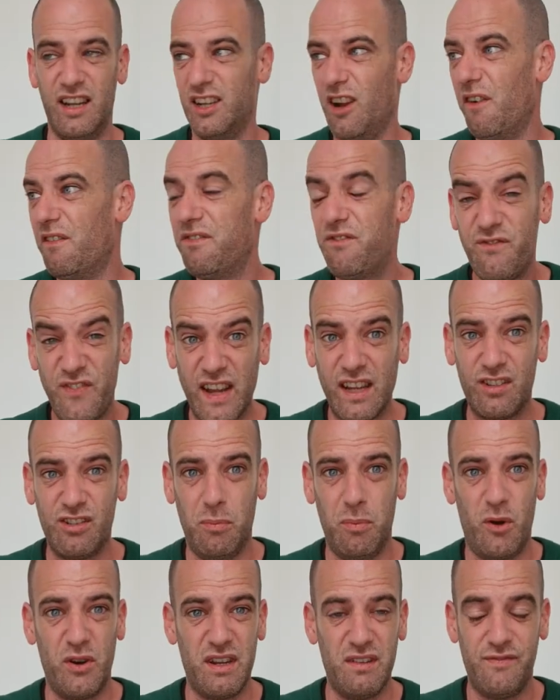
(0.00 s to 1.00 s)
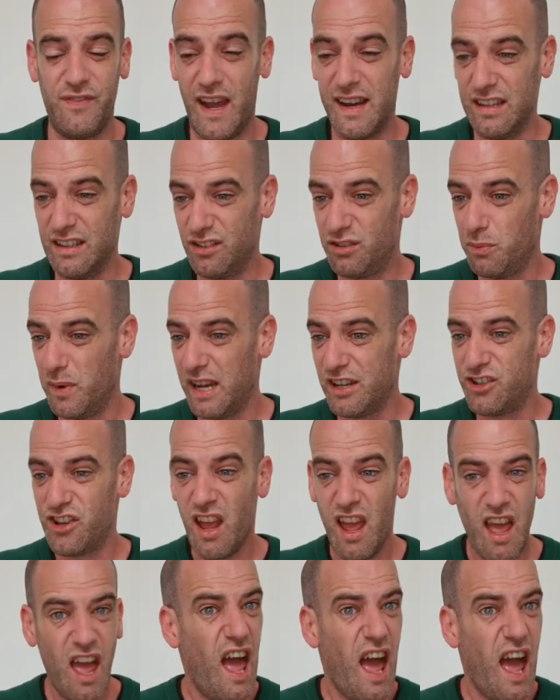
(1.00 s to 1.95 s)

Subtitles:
and go fix a bloody fence, which